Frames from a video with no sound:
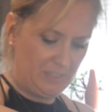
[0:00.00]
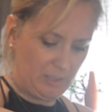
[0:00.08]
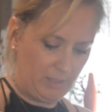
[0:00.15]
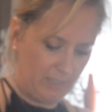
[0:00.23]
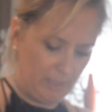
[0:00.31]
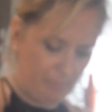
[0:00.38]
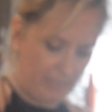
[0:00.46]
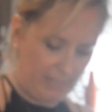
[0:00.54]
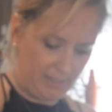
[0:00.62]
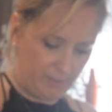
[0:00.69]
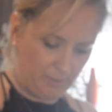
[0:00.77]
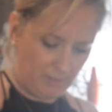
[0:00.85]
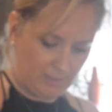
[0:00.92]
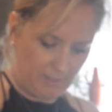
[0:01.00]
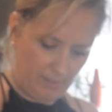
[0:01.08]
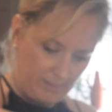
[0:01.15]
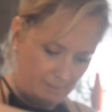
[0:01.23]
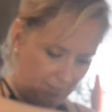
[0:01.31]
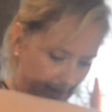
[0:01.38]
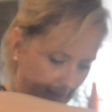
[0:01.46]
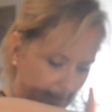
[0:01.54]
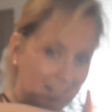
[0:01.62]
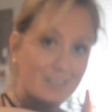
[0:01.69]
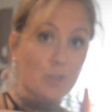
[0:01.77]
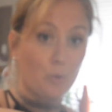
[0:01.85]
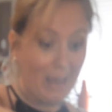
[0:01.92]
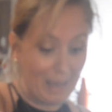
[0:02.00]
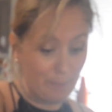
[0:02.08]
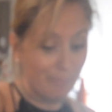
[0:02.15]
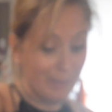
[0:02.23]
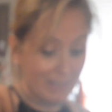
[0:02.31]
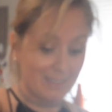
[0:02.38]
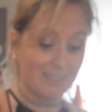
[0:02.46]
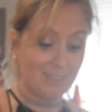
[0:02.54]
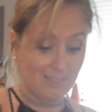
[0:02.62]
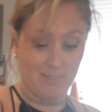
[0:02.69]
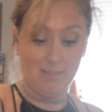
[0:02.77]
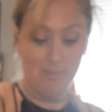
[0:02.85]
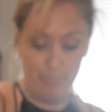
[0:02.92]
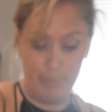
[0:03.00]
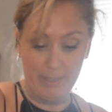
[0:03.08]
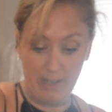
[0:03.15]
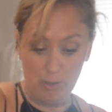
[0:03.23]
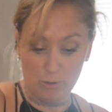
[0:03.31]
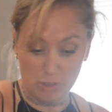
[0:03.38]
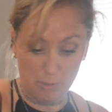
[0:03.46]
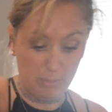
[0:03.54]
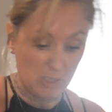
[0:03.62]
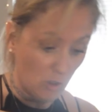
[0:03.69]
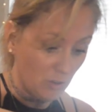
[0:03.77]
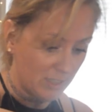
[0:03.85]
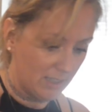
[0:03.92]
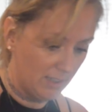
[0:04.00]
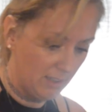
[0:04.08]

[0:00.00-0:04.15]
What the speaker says: going on the potatoes. And that's okay because potatoes should be salted.